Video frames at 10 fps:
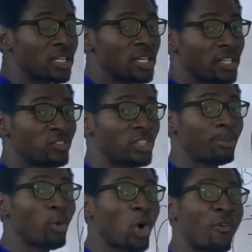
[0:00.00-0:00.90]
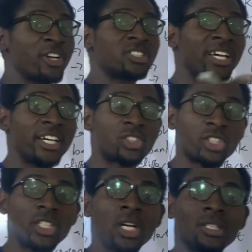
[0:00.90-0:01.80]
it is a book of original
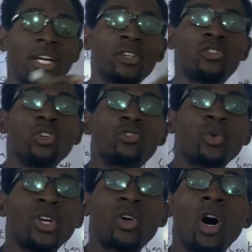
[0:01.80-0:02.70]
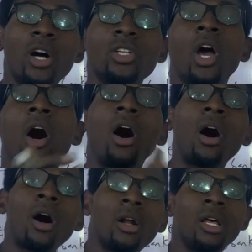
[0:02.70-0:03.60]
entry that is used to record
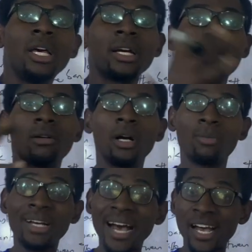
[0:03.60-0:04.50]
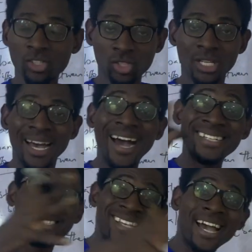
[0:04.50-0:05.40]
all cash
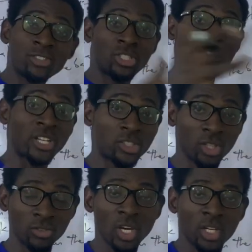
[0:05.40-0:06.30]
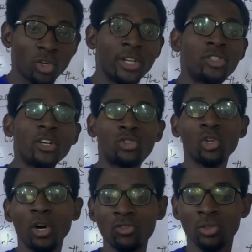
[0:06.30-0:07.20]
and check transactions. So it just
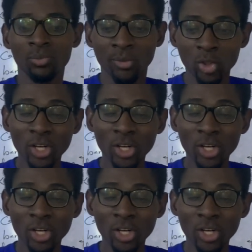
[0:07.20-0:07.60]
shows you're